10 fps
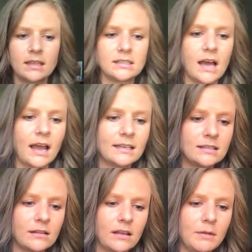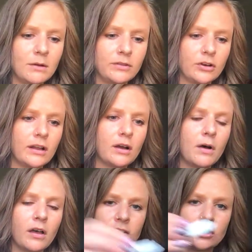sky's the limit with your nail
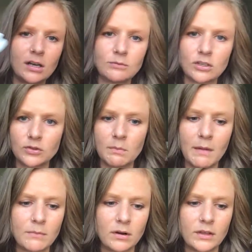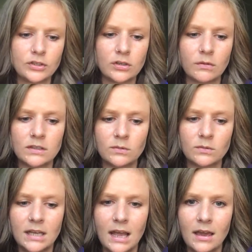polish strip. Just remember that you always want to
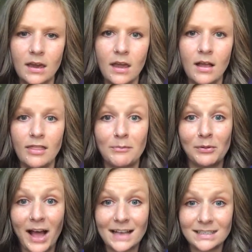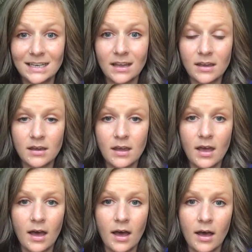take the plastic
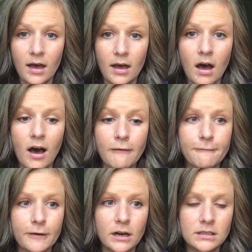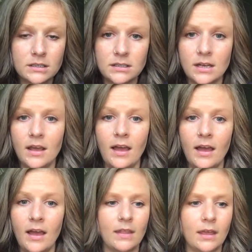off first,
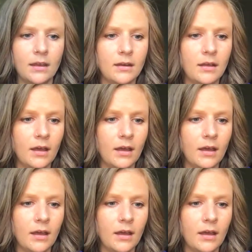and then